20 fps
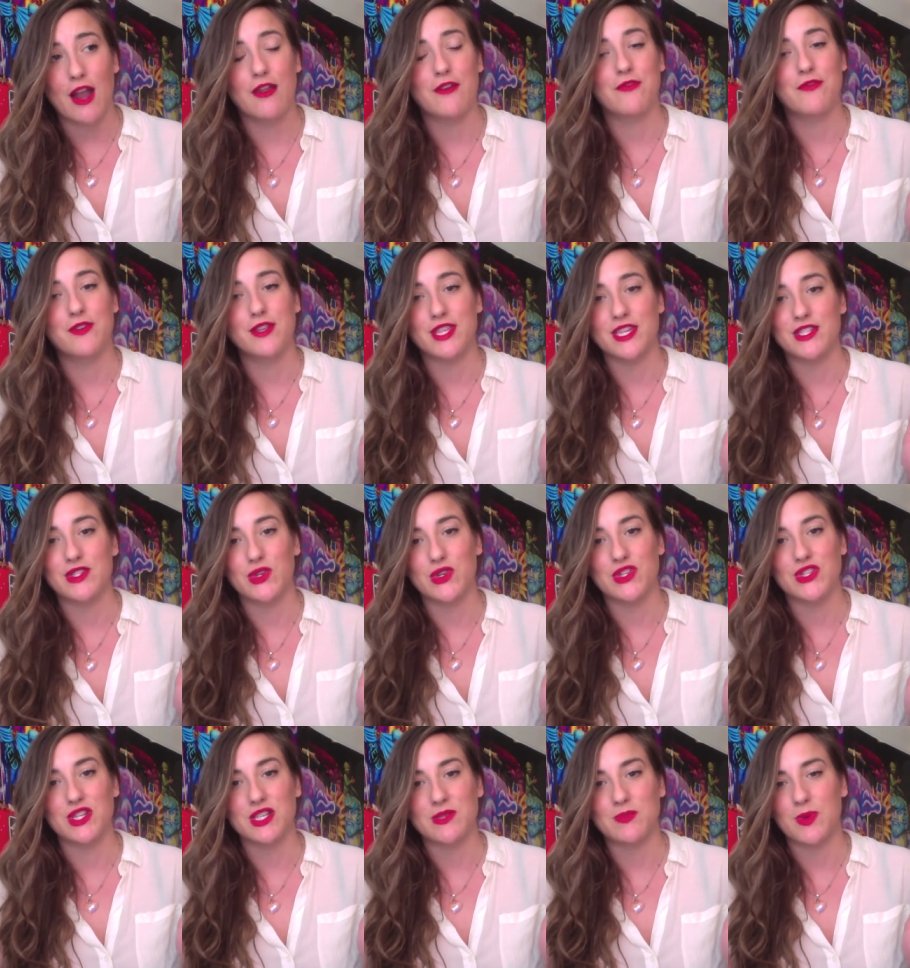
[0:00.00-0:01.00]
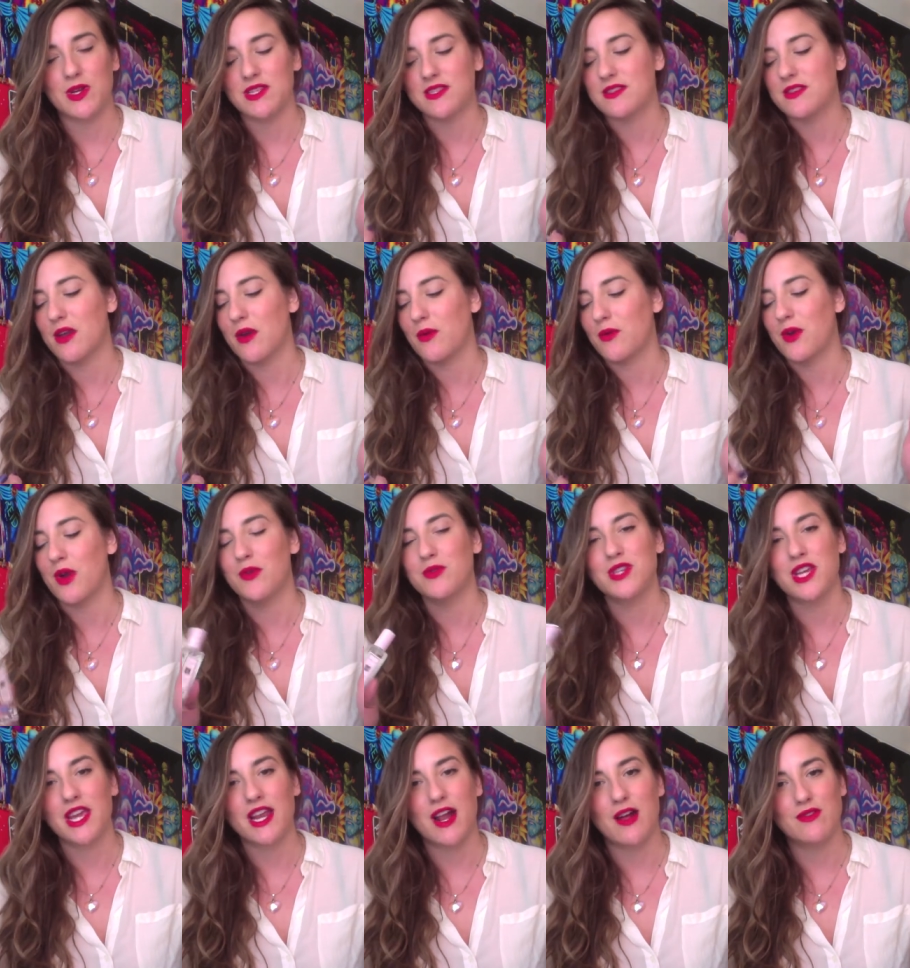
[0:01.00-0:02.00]
of really delicious ones, so go
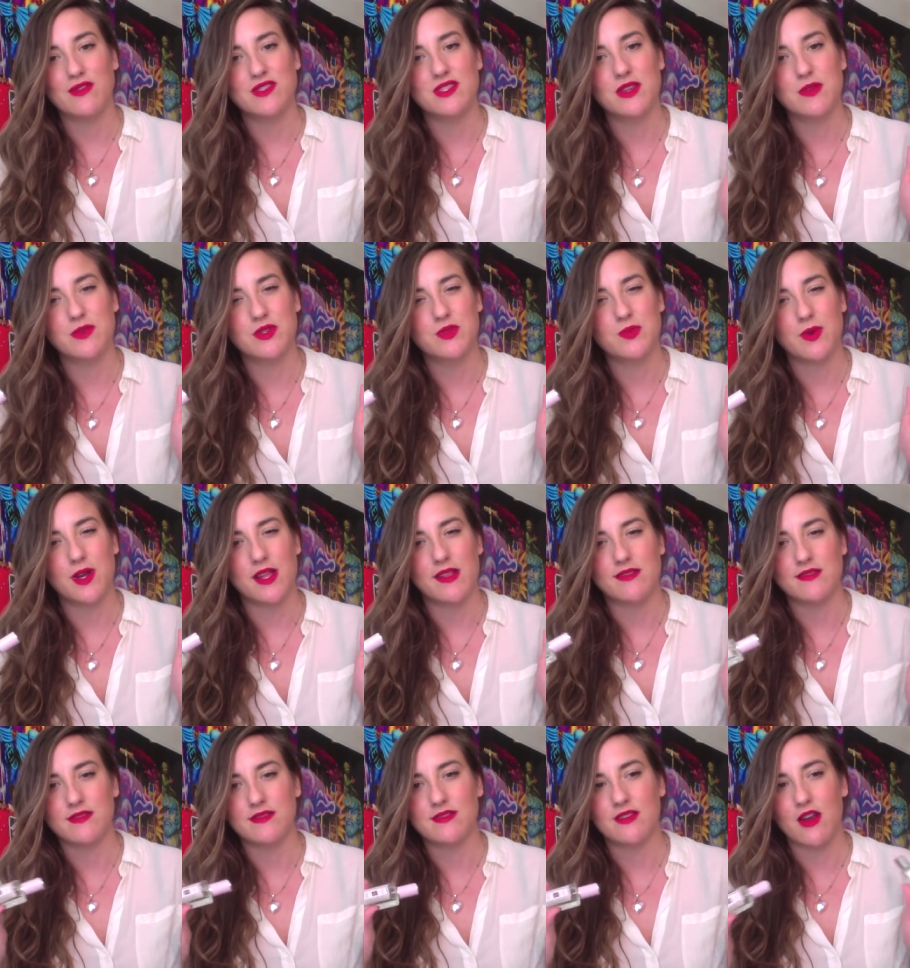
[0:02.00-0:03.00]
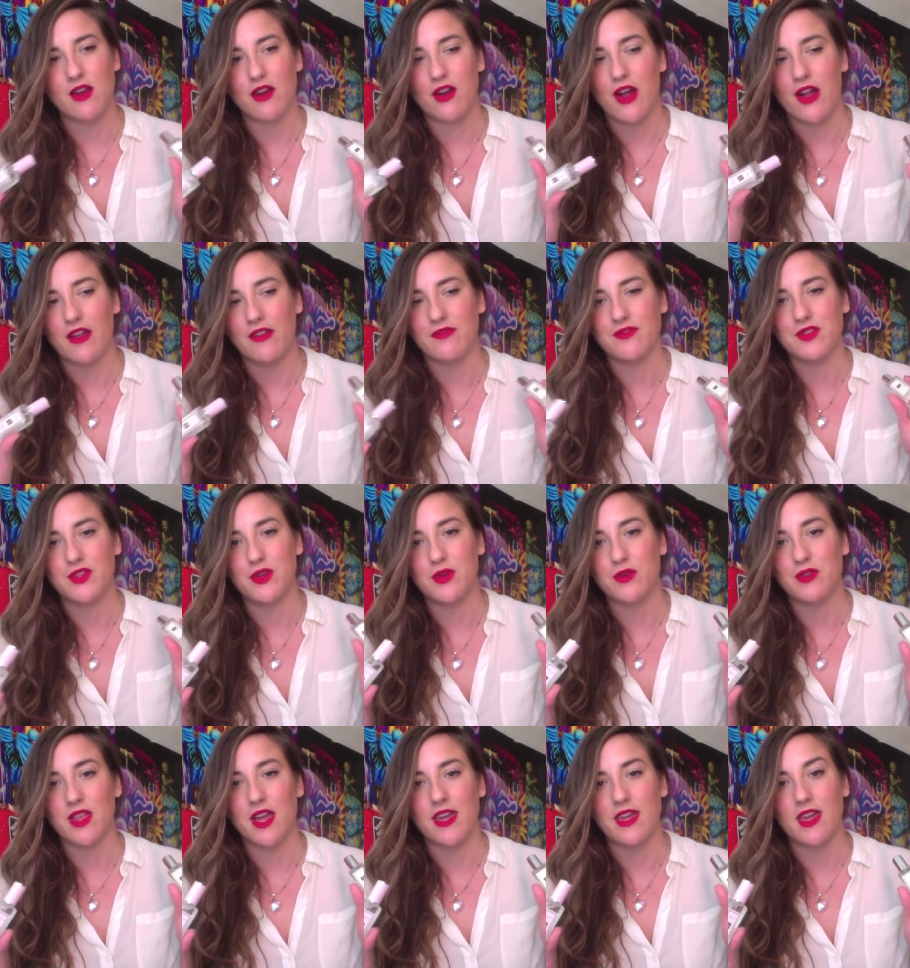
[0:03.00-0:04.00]
check it out and see which ones are kind of to
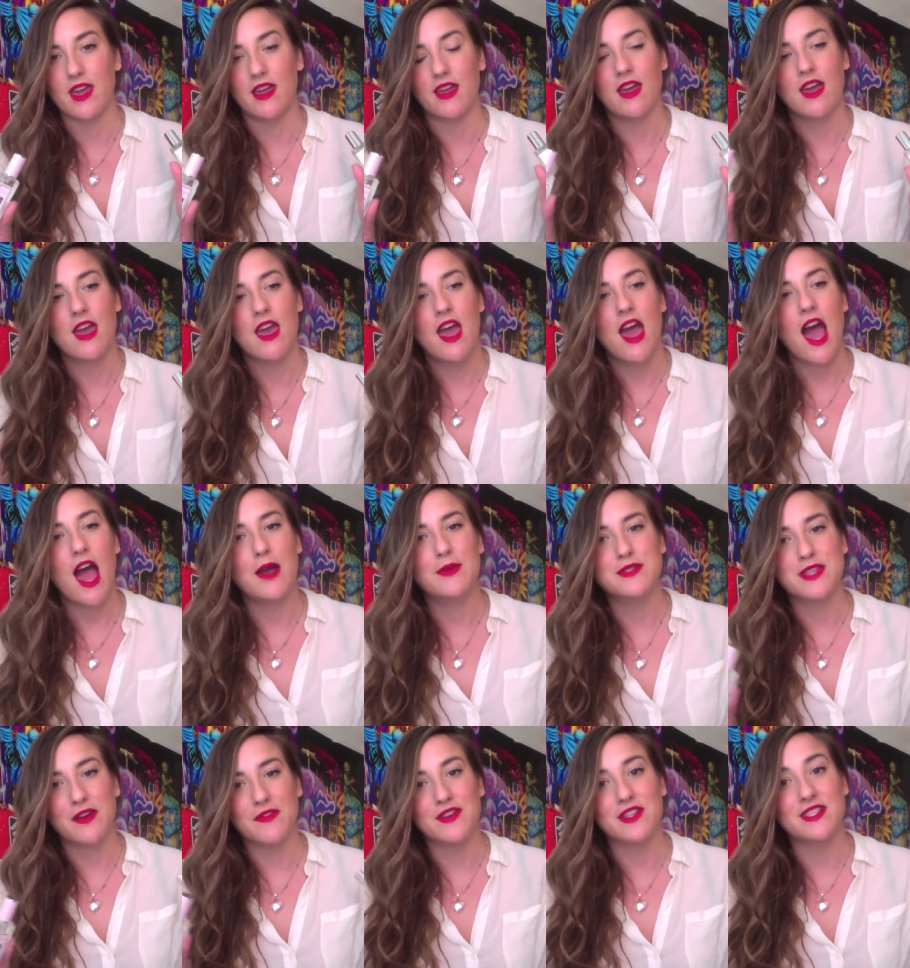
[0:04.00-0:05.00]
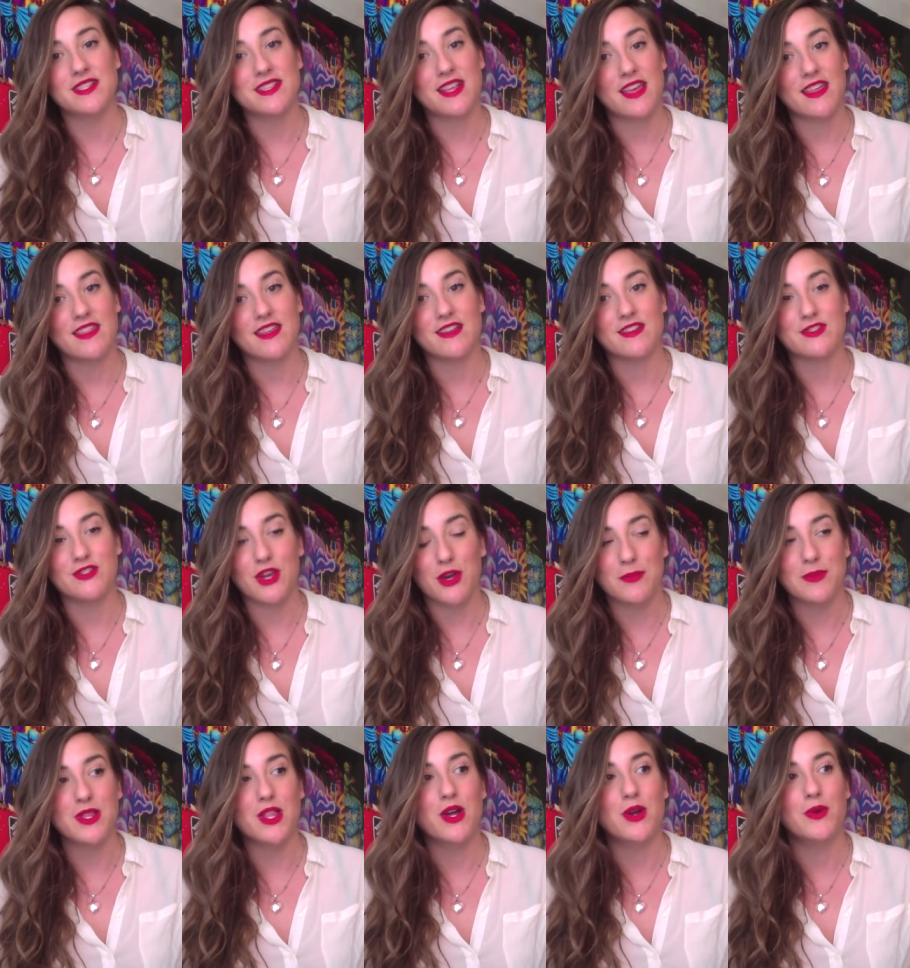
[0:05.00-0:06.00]
your liking. I would definitely say that Jo
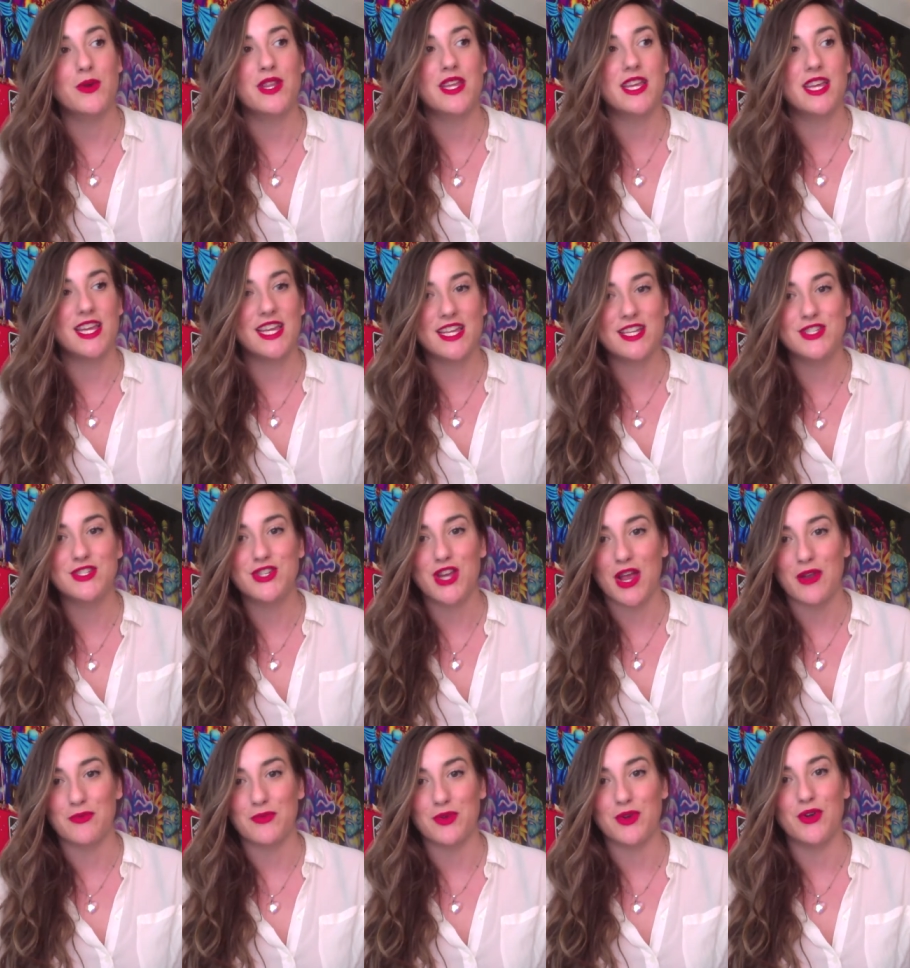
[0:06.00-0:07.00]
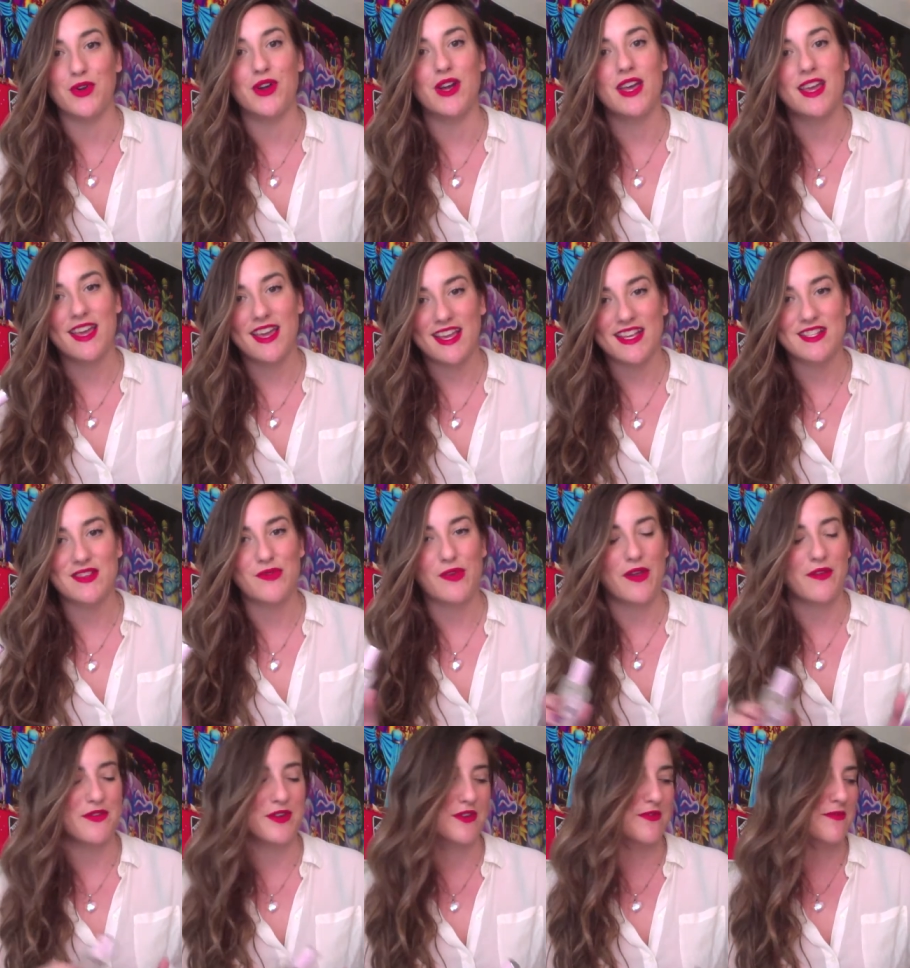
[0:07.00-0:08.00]
Malone, in general, is a favorite of